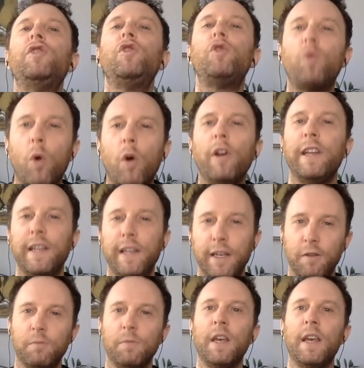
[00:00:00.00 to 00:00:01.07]
destroying
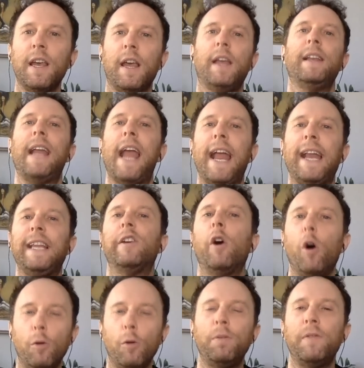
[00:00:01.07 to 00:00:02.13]
him and any
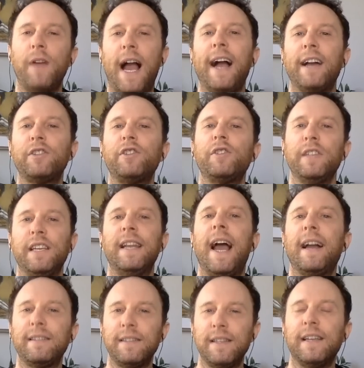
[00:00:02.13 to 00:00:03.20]
hope of actually
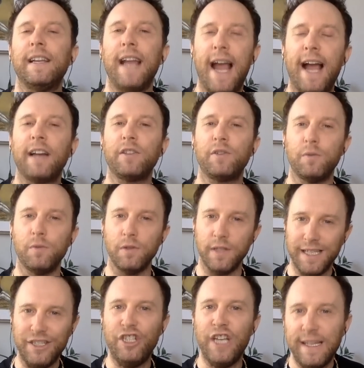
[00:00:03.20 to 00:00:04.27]
enacting an actual
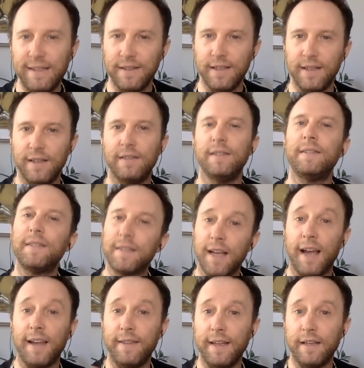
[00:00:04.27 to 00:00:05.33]
agenda. And this is,
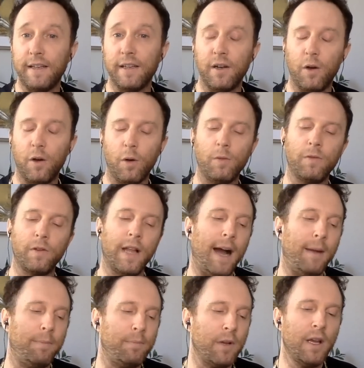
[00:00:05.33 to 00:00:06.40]
I think, going to
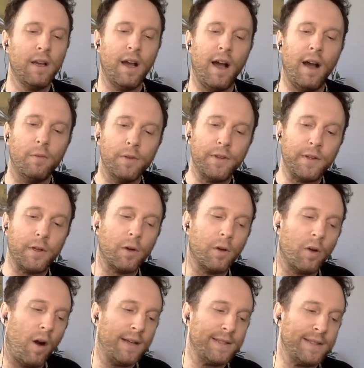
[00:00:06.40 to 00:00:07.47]
overlap uh, with
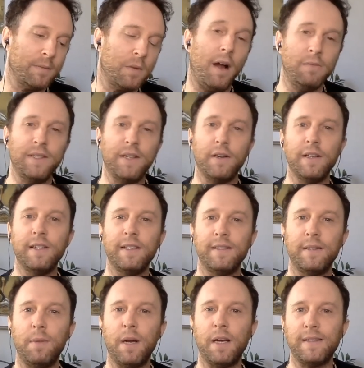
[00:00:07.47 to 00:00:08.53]
your awesome commentary
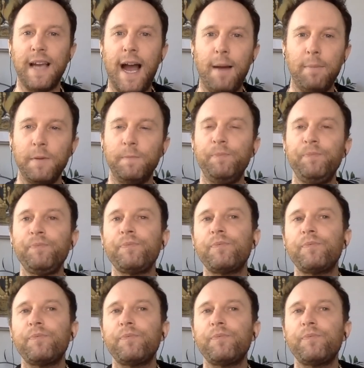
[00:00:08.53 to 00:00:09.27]
that's about to happen.